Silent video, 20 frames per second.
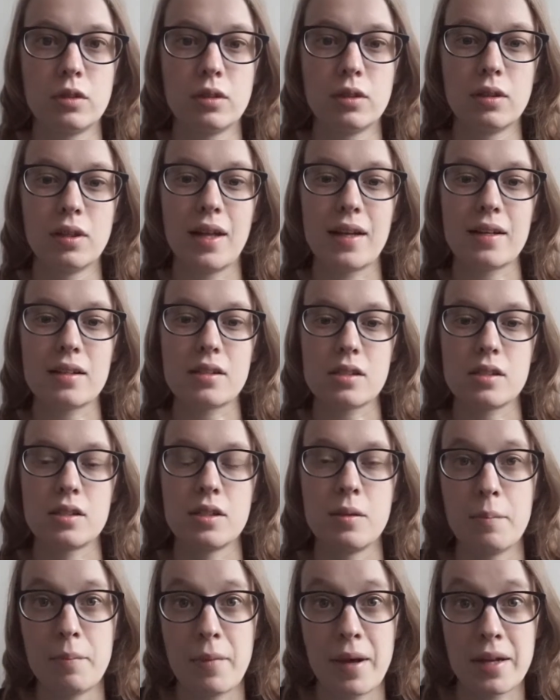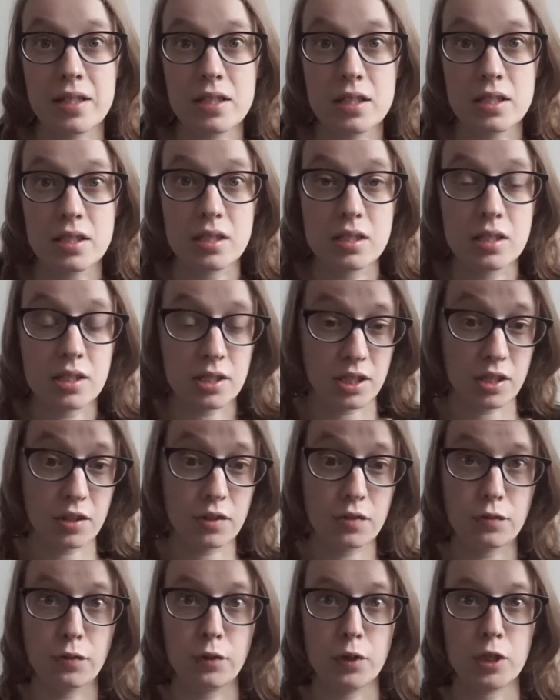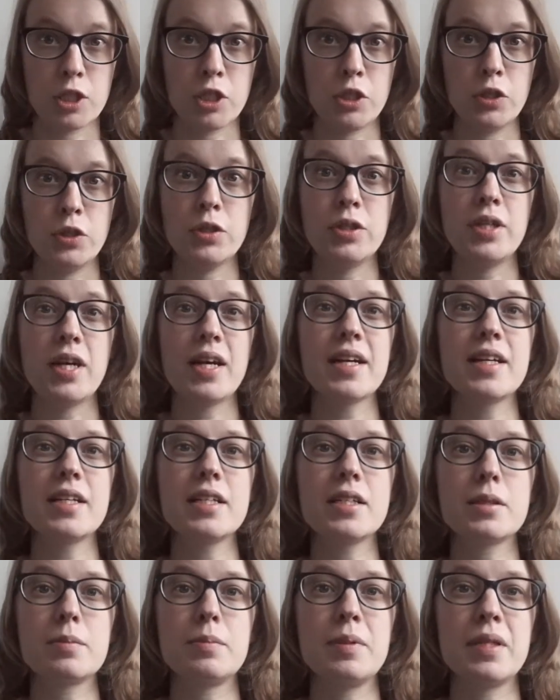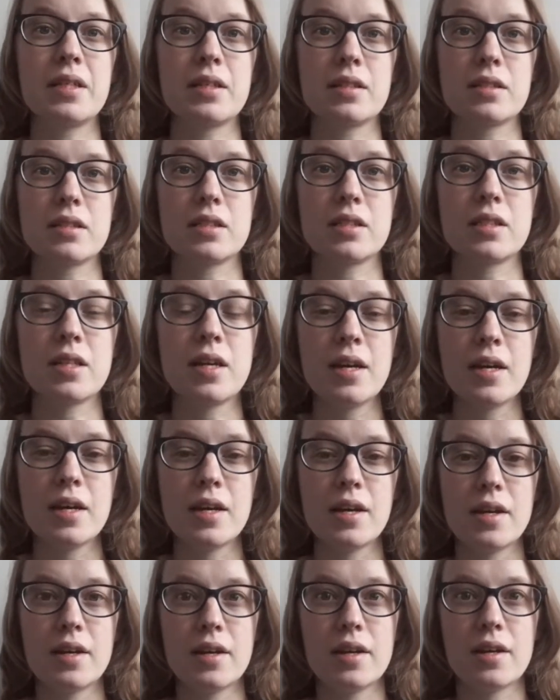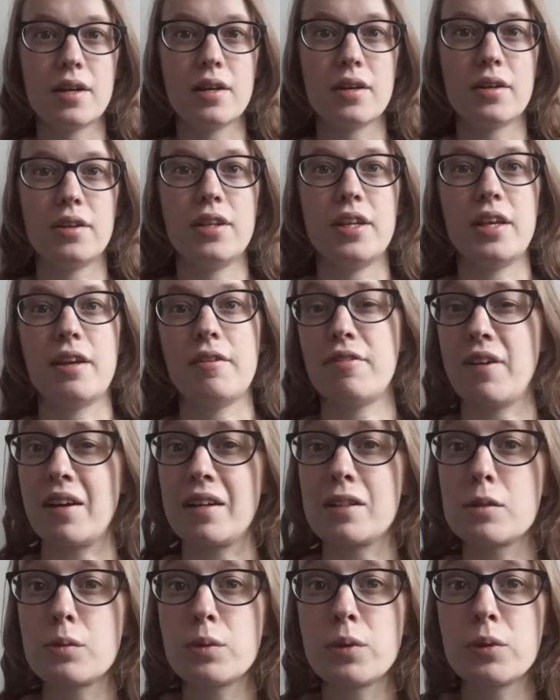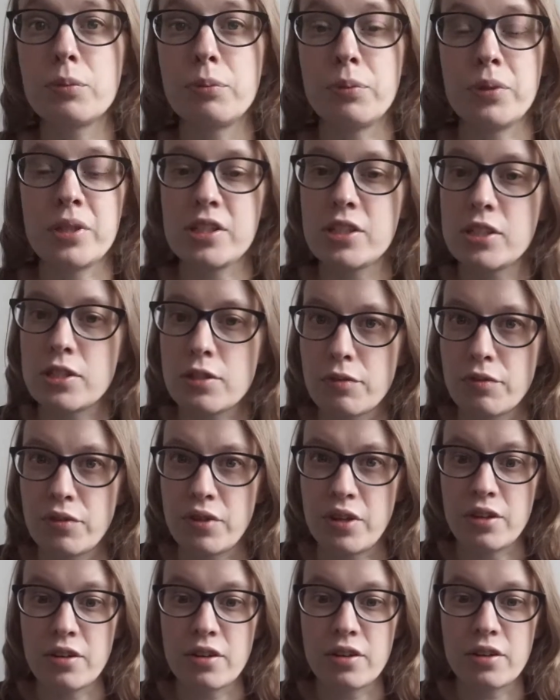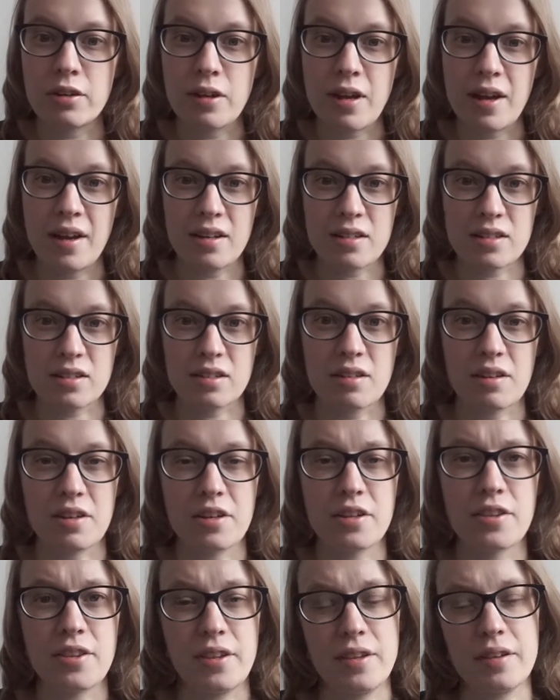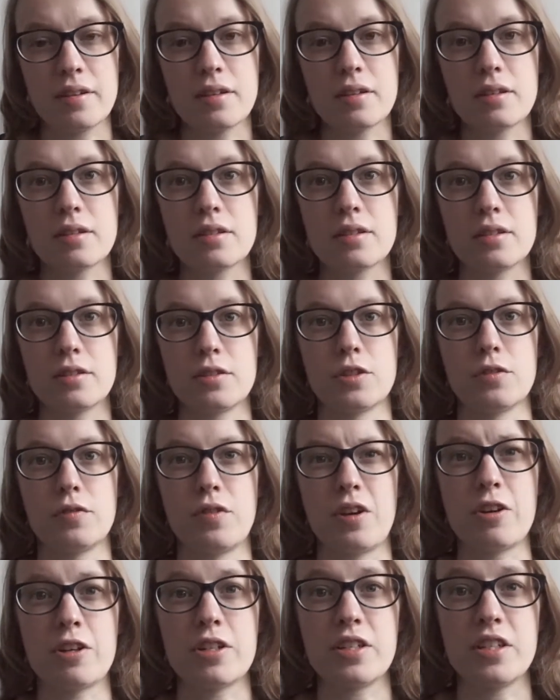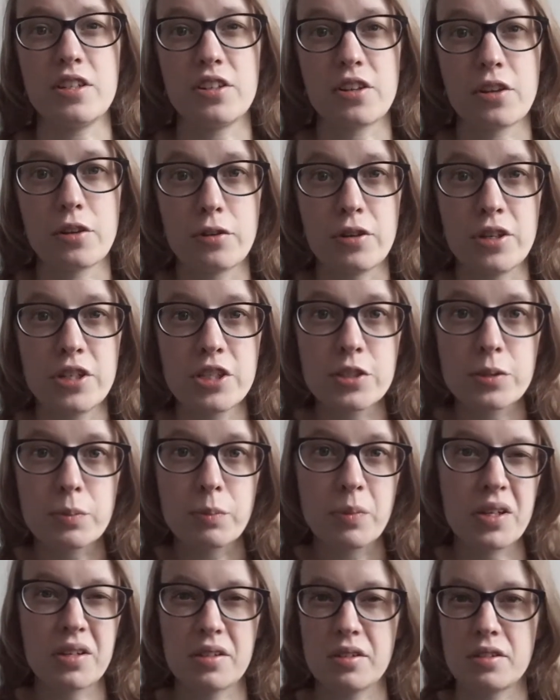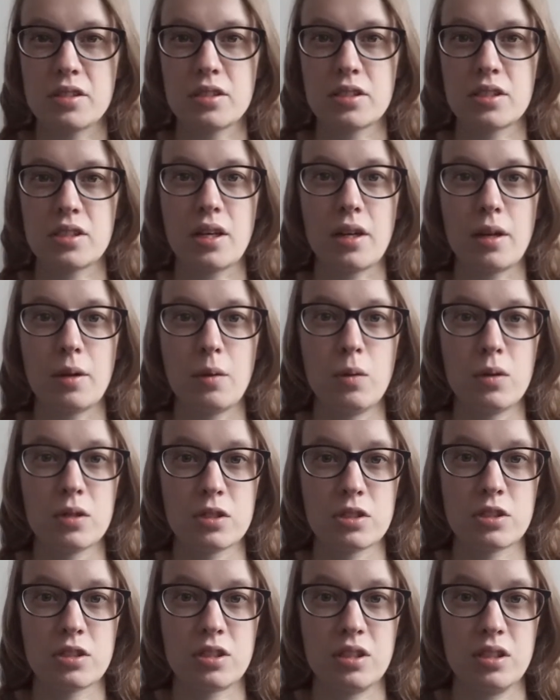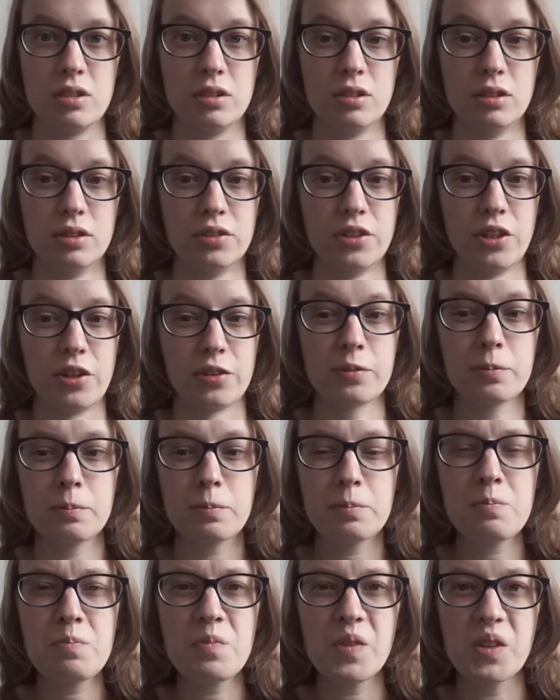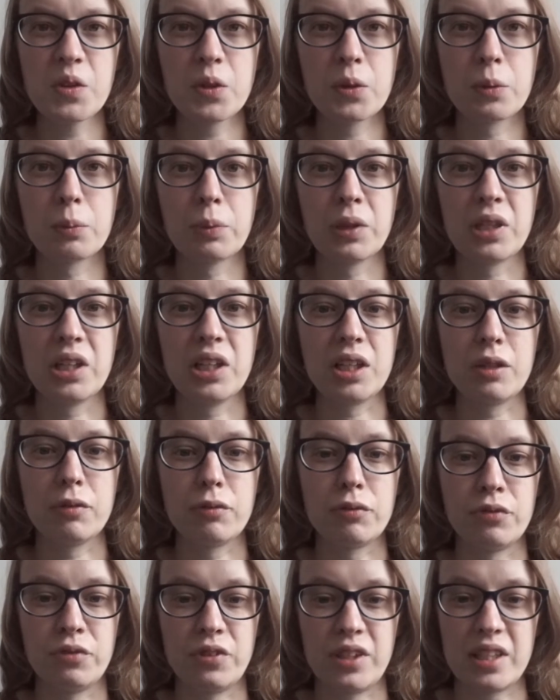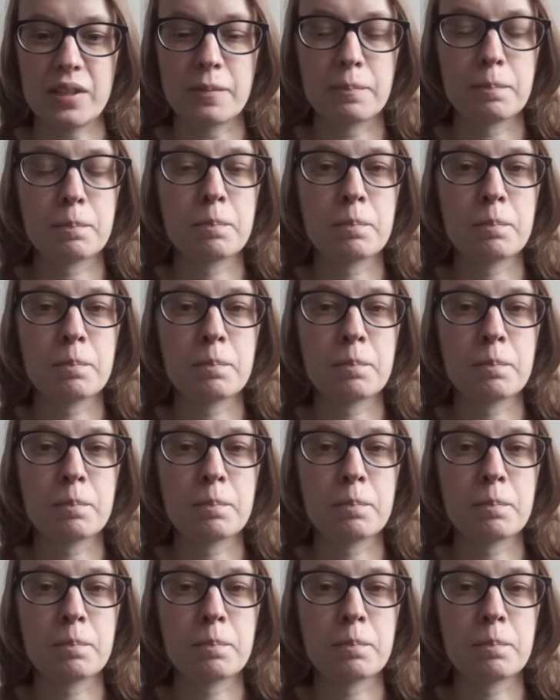let the medicine sit for 2 days, because the effects were pretty severe, and I think the severity increased because I was still not completely fit